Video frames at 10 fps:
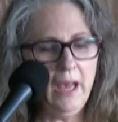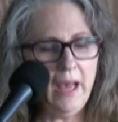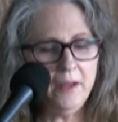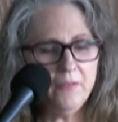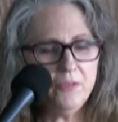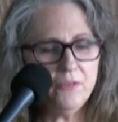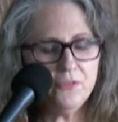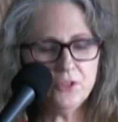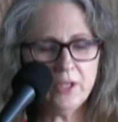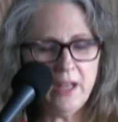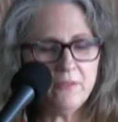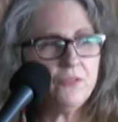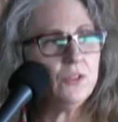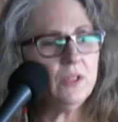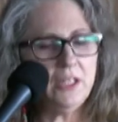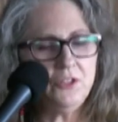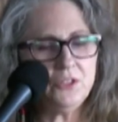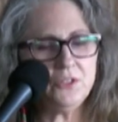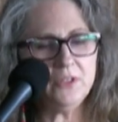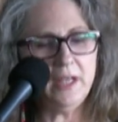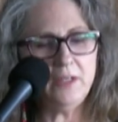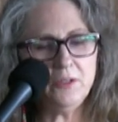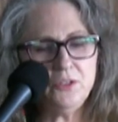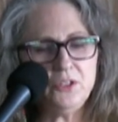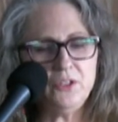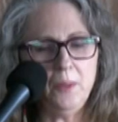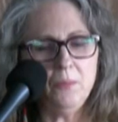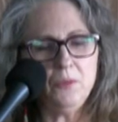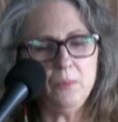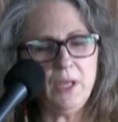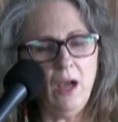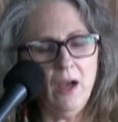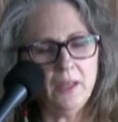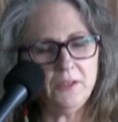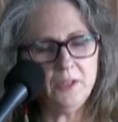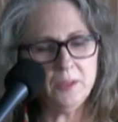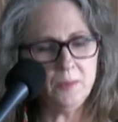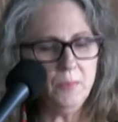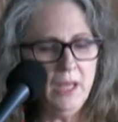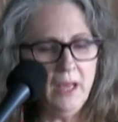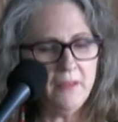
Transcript: and if the forgetful legislator stumble behind him,